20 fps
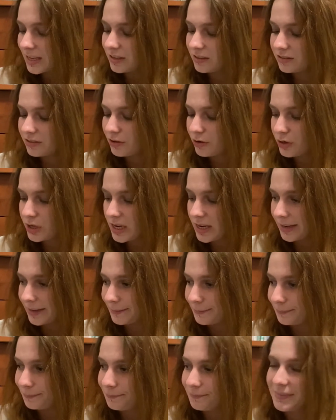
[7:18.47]
So yeah,
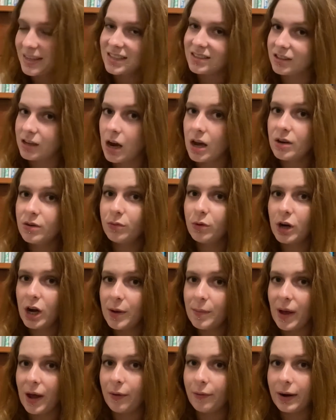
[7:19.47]
that's kind of where
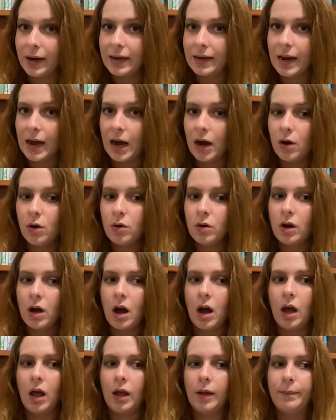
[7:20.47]
I'm at right now.
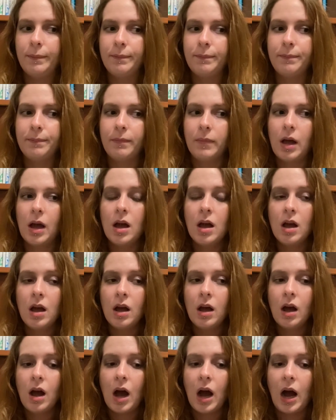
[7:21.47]

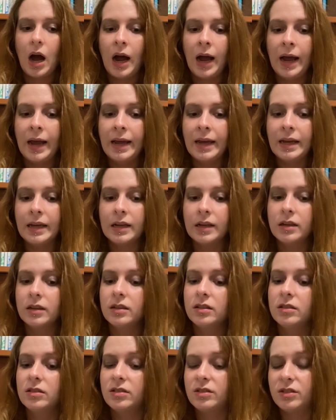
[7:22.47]
I
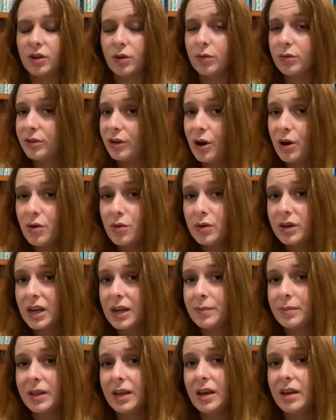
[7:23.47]
don't know when
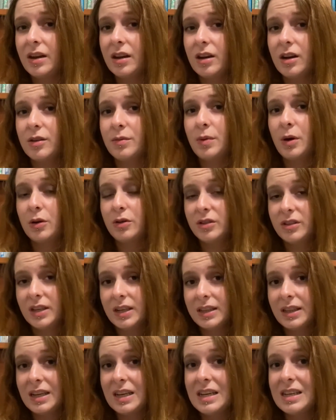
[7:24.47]
I'm planning on
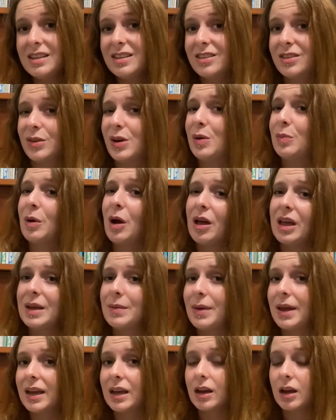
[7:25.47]
posting these, so I'll probably
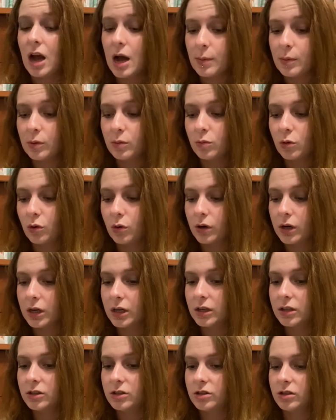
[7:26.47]
make a couple
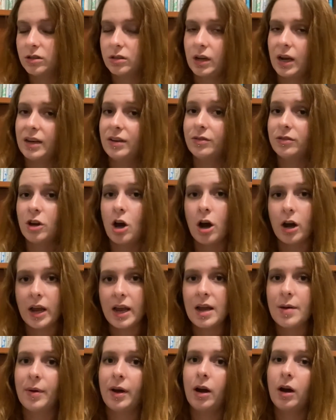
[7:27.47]
more just kind of
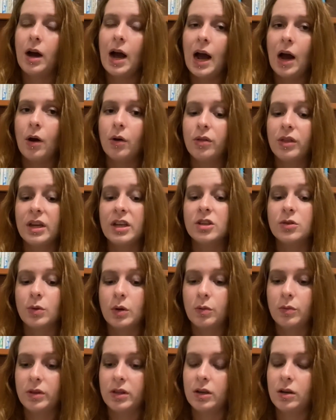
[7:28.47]
talking about how things
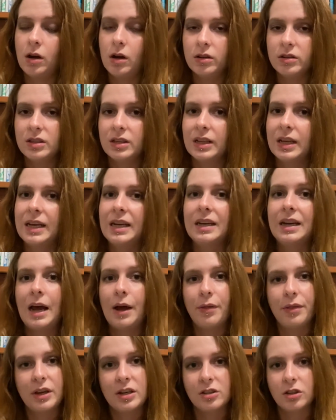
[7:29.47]
went with the consulate and how
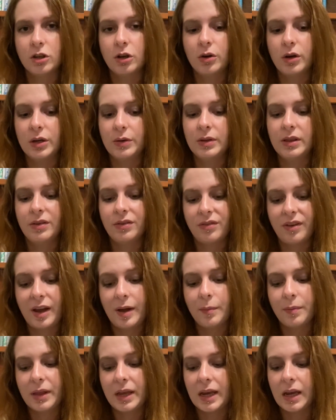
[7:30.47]
things are going with the
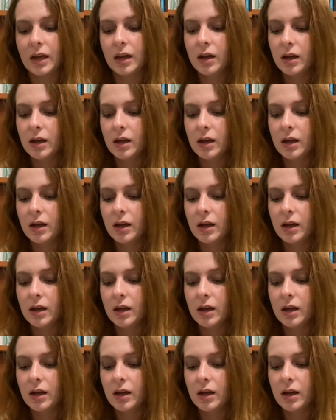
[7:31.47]
family.